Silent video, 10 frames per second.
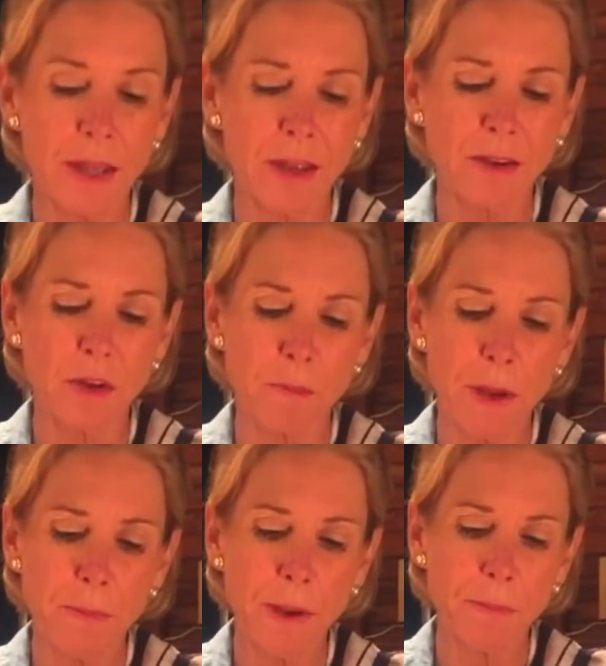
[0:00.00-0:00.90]
and you know,
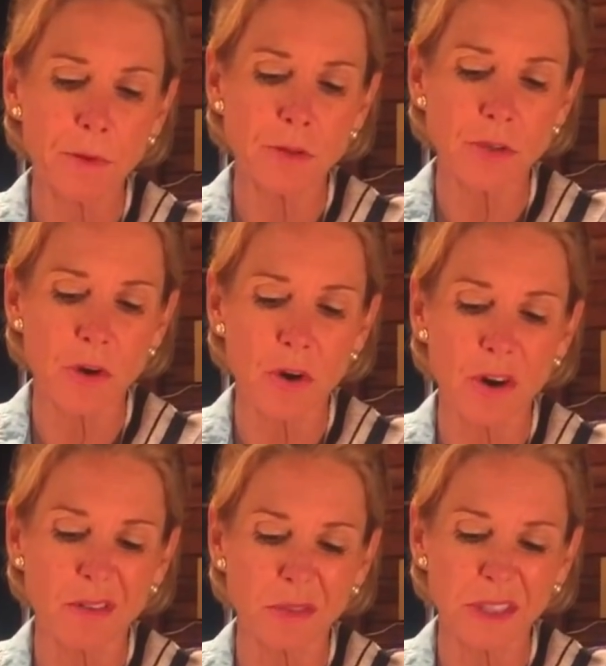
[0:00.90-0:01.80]
bell peppers
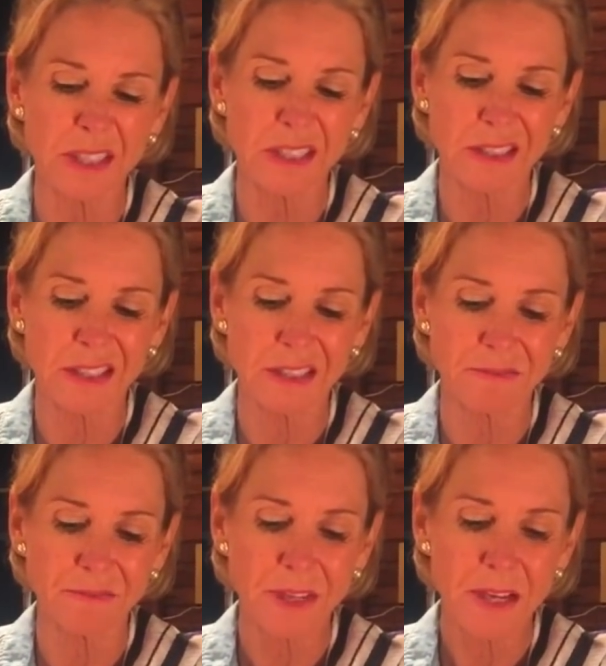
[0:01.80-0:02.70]
are really
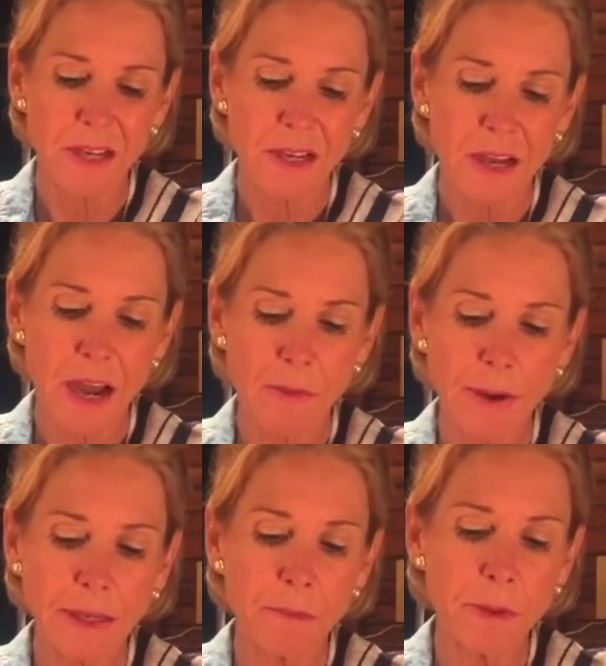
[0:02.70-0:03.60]

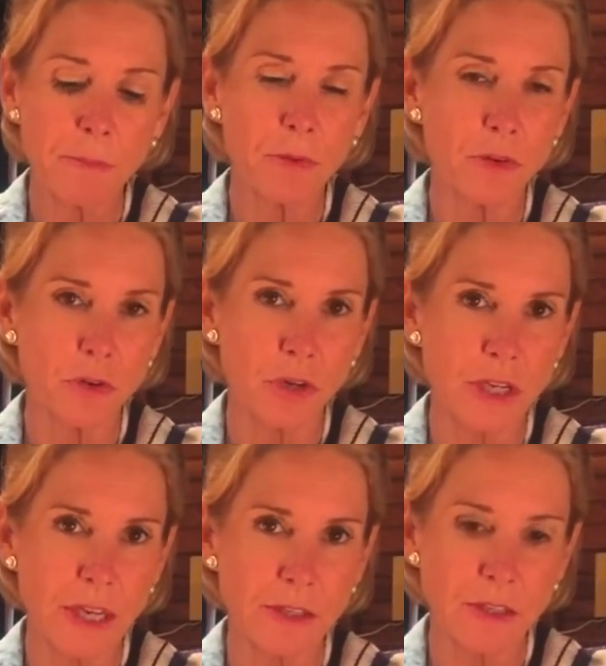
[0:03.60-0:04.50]
high-ranking member of the Dirty
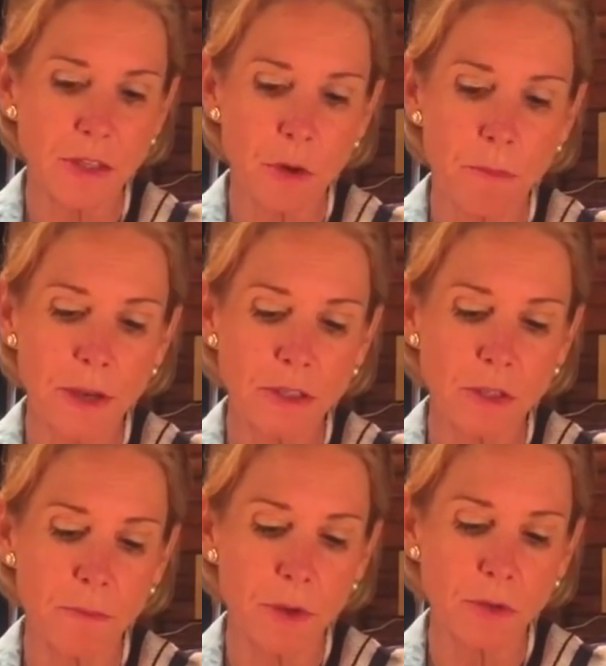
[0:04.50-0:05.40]
Dozen. They're amongst
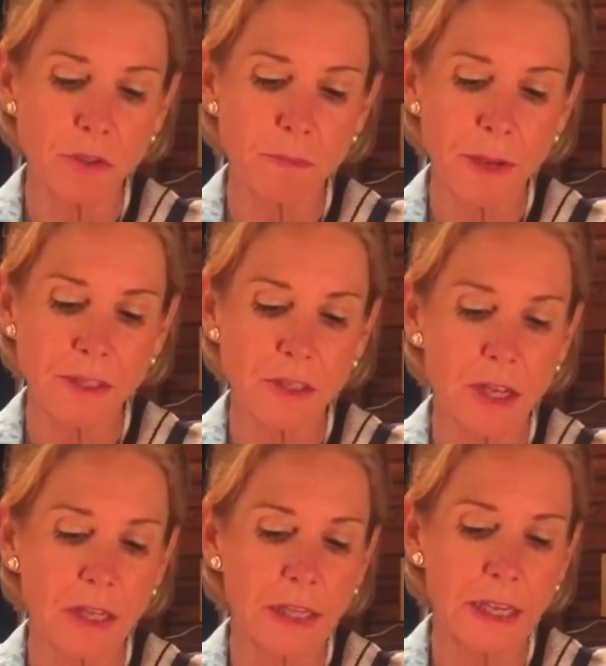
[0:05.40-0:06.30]
the most
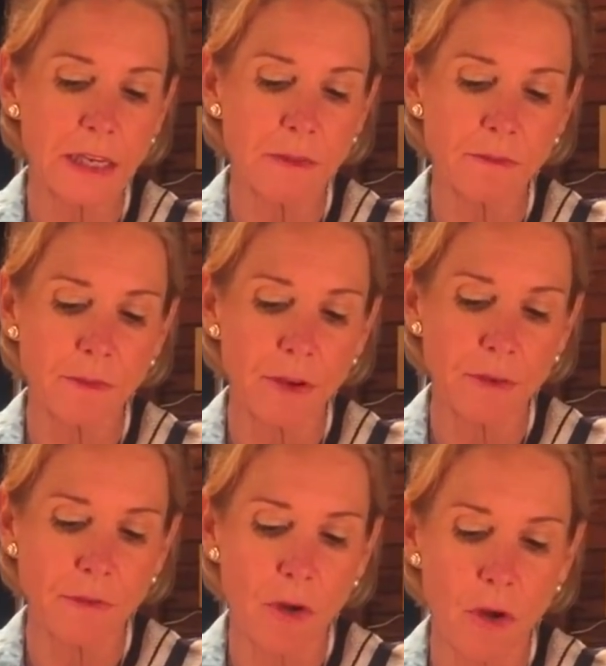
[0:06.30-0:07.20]
pesticide-laden
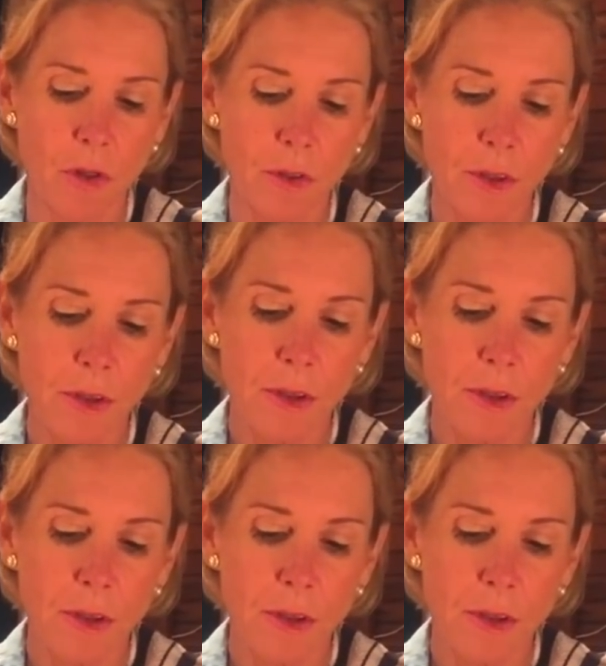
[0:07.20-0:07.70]
of all